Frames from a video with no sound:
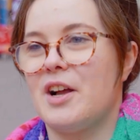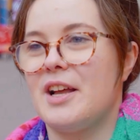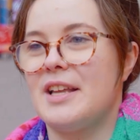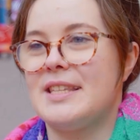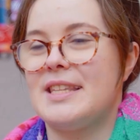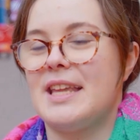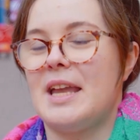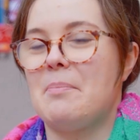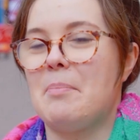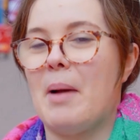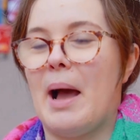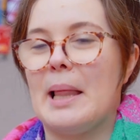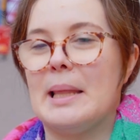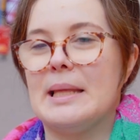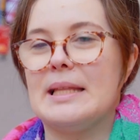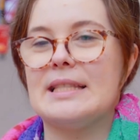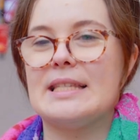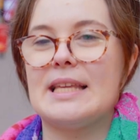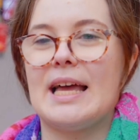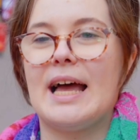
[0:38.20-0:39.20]
got to say
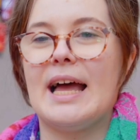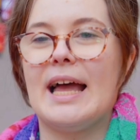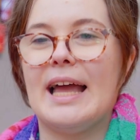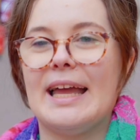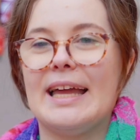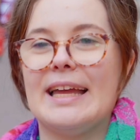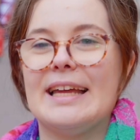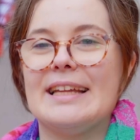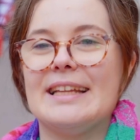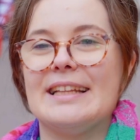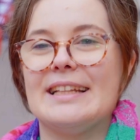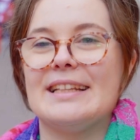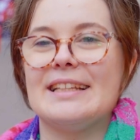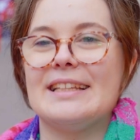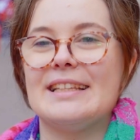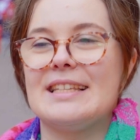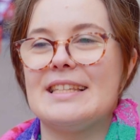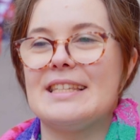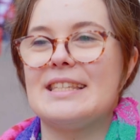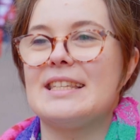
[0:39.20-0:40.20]

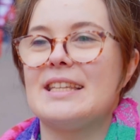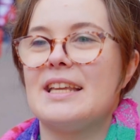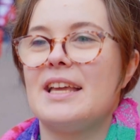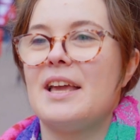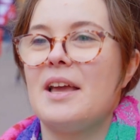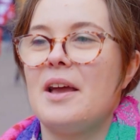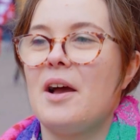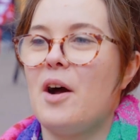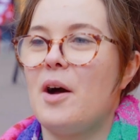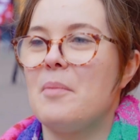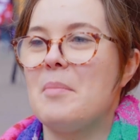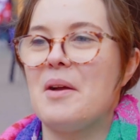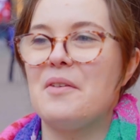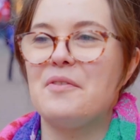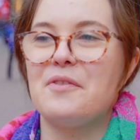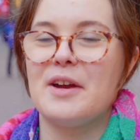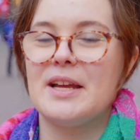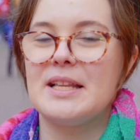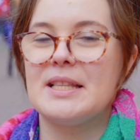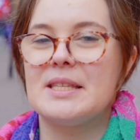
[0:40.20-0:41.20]
Pal-entines. All
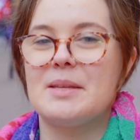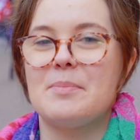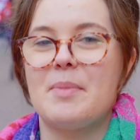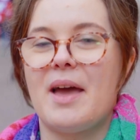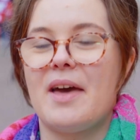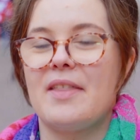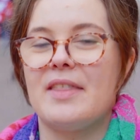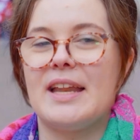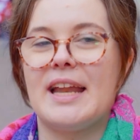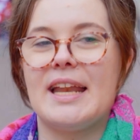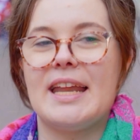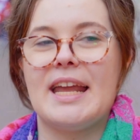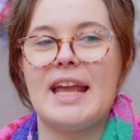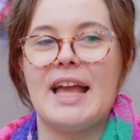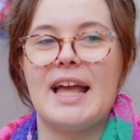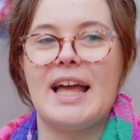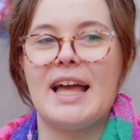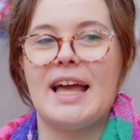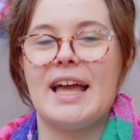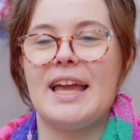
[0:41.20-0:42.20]
my friends are better than any
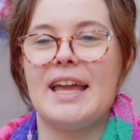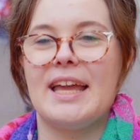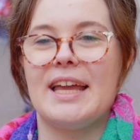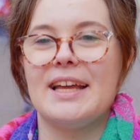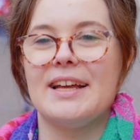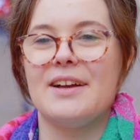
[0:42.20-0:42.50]
guy.